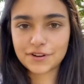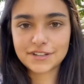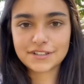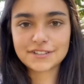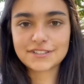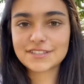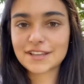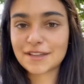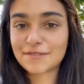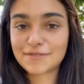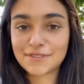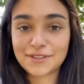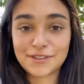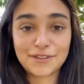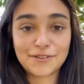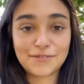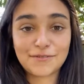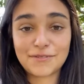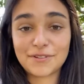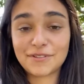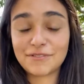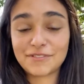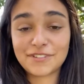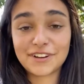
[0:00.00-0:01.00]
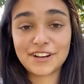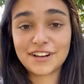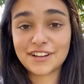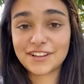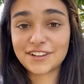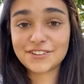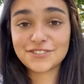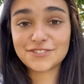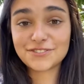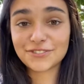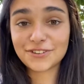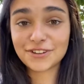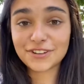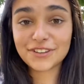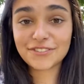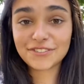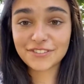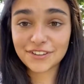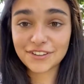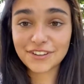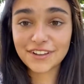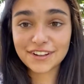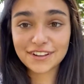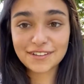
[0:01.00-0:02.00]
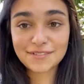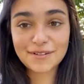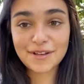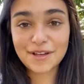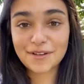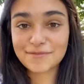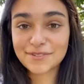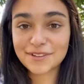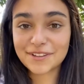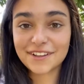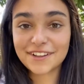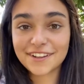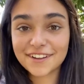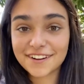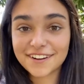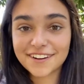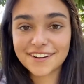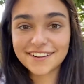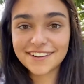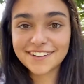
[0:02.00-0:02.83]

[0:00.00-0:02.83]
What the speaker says: and something you will really enjoy if you end up coming here.